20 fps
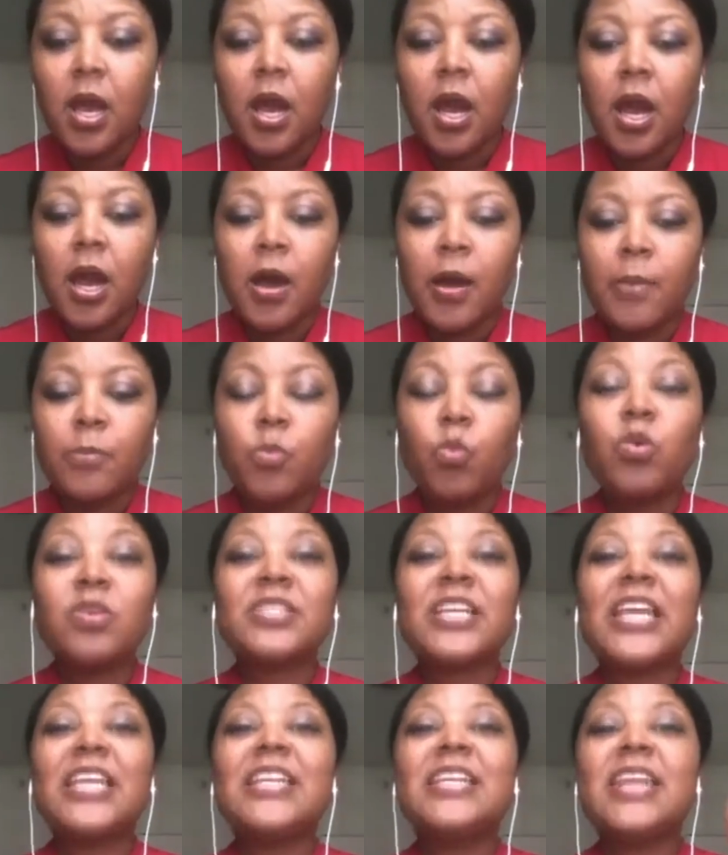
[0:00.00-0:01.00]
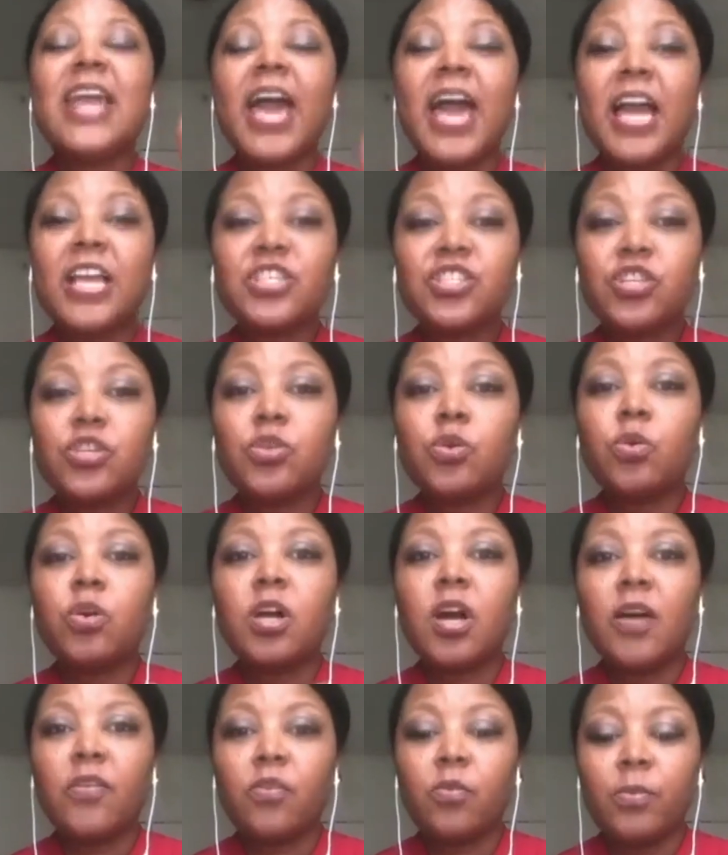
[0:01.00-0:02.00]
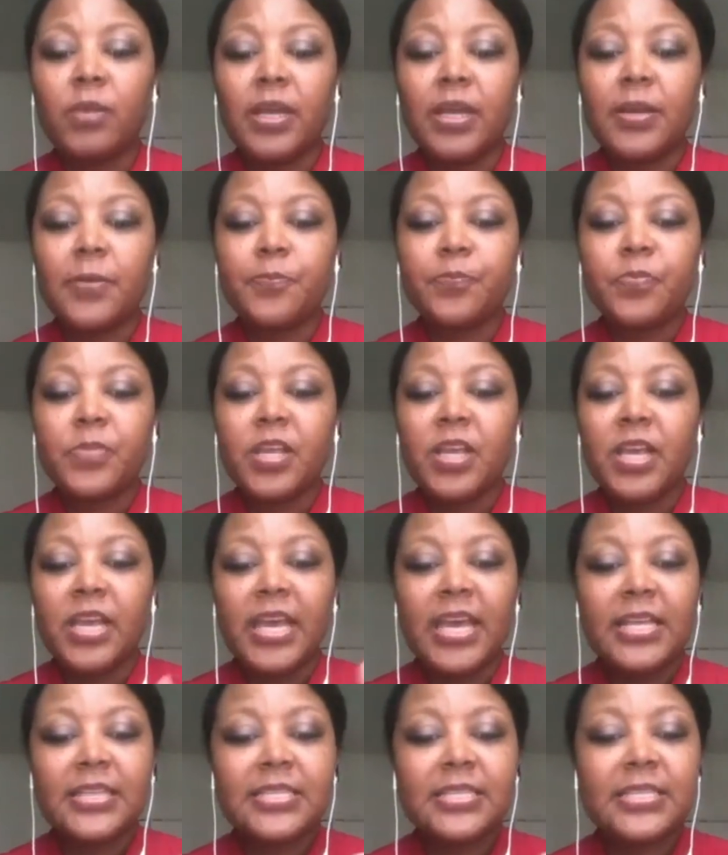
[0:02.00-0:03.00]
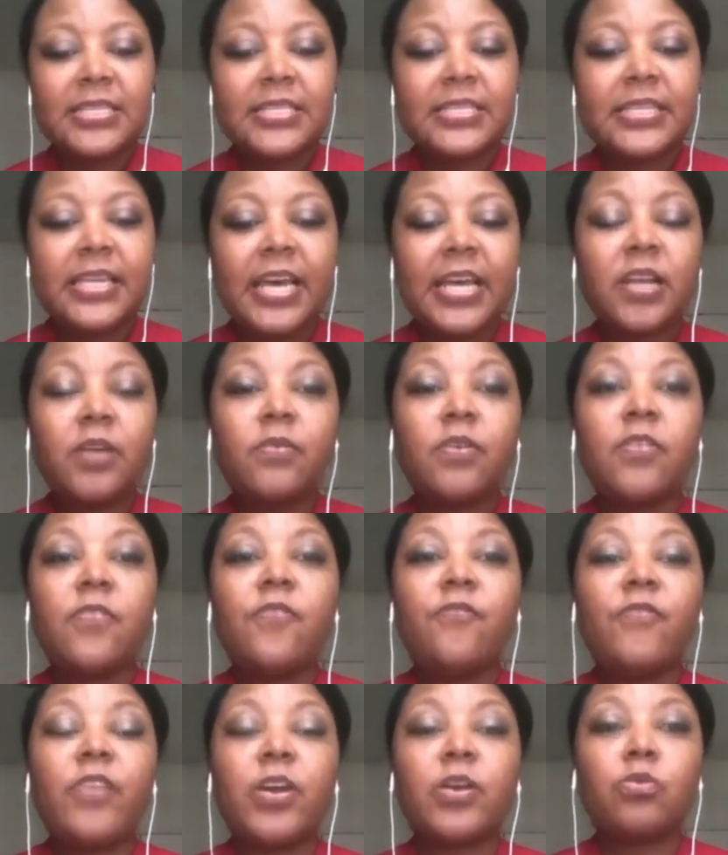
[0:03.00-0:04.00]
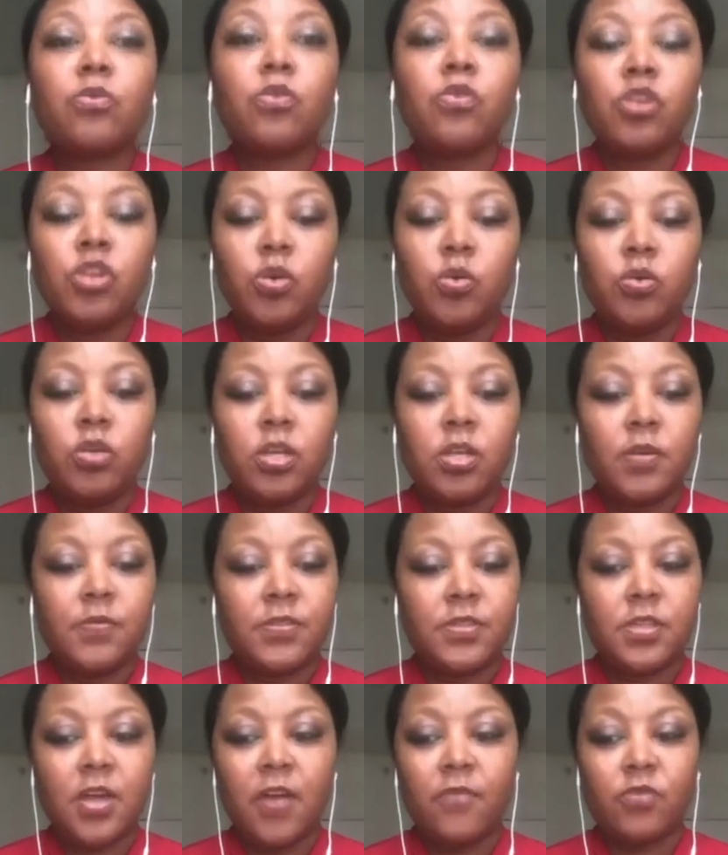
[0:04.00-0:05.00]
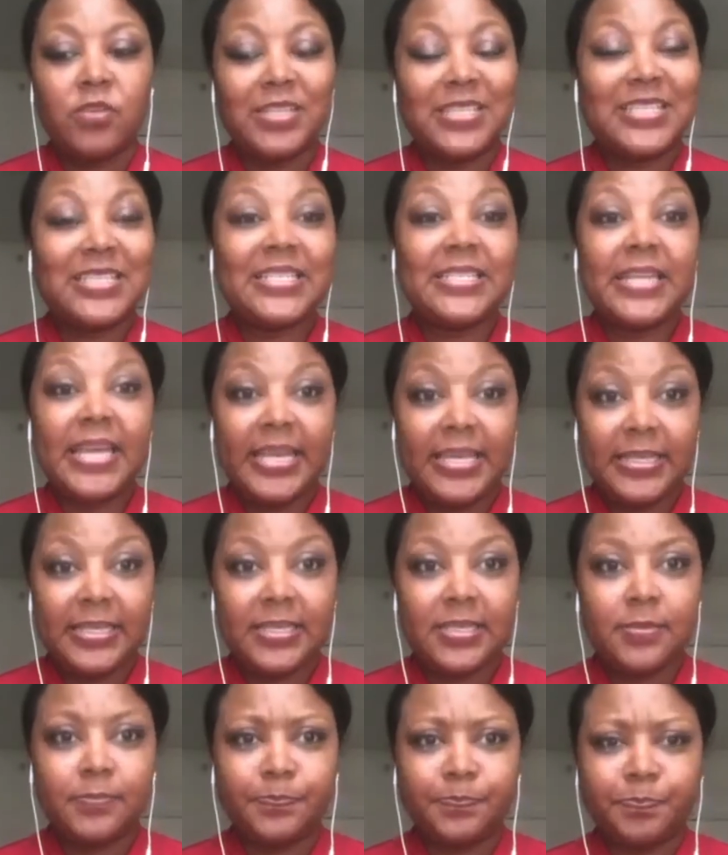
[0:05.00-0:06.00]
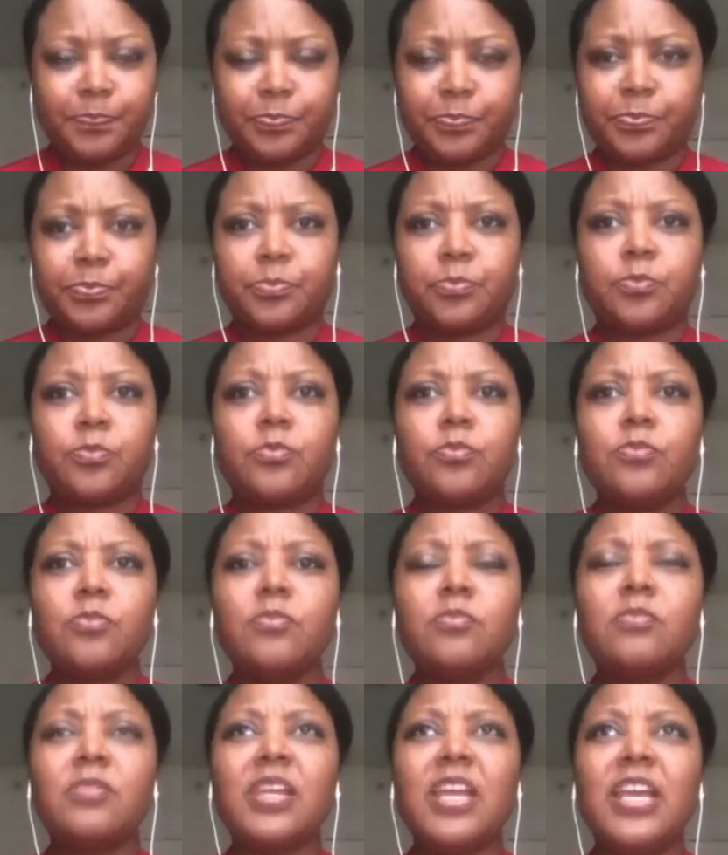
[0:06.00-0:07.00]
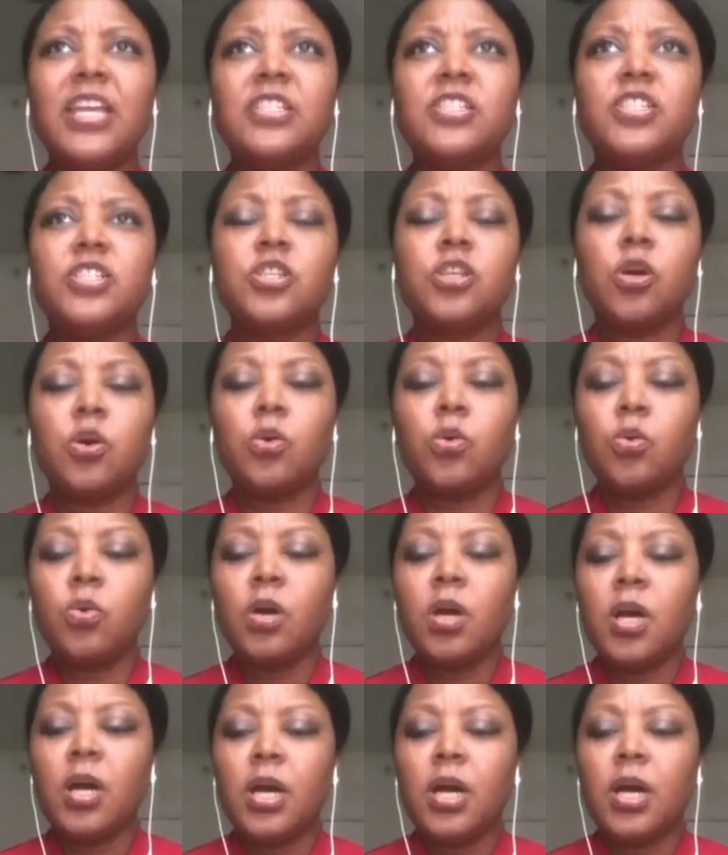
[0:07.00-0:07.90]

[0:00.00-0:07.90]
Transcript: was a national government instead of a federal union of sovereign states. And so,